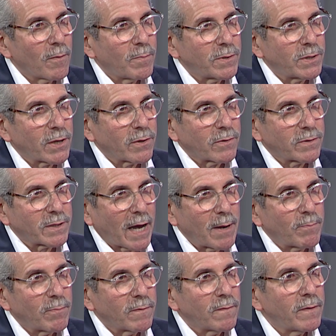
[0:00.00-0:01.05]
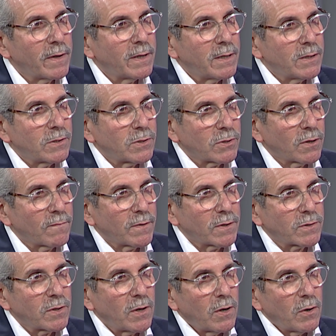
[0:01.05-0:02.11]
a particular type of
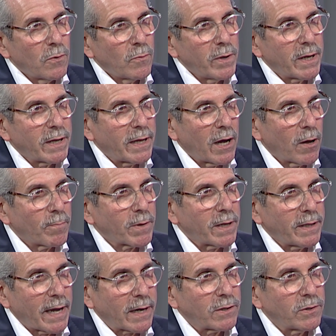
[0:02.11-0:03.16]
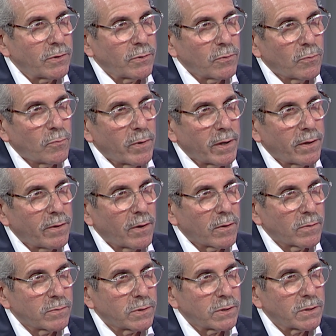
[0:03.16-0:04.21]
service, we can help connect you with
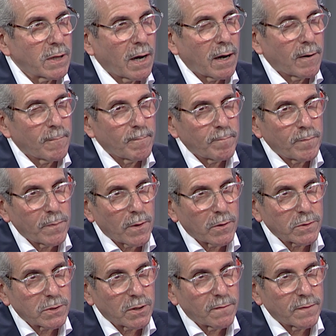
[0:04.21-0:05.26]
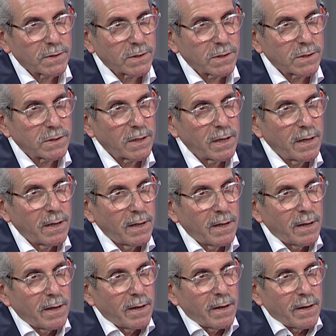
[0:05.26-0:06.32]
those, um, those services.
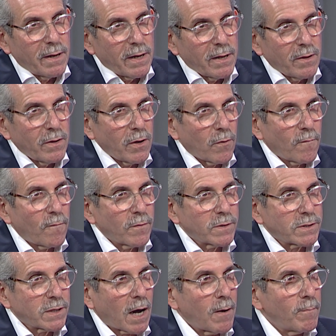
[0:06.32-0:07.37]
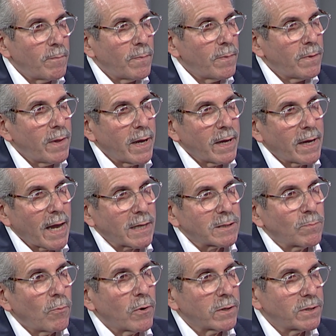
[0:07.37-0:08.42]
You know, for some, it
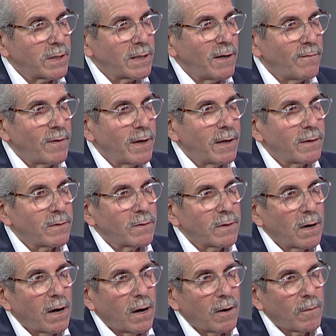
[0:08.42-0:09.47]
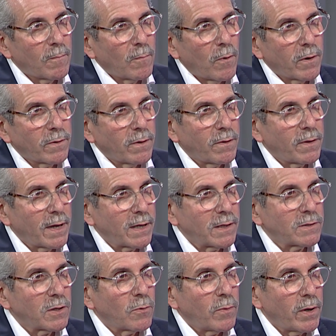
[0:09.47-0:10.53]
gets more significant. Um, one of the
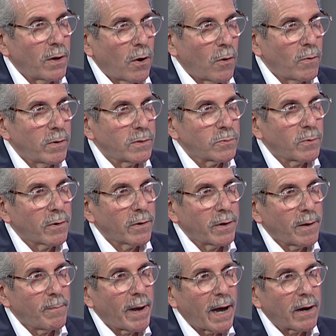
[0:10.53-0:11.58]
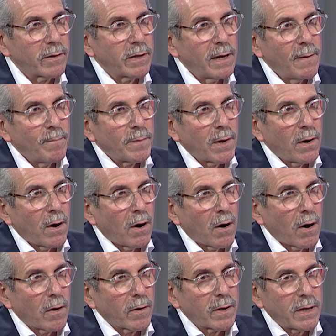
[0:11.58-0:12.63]
things that we always worry about
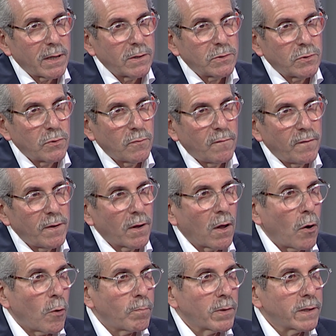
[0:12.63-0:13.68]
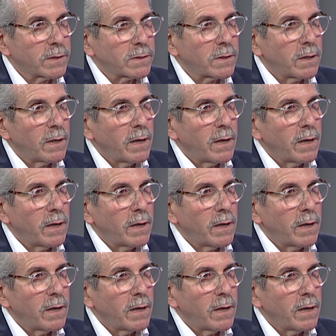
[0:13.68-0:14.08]
are kids who feel hopeless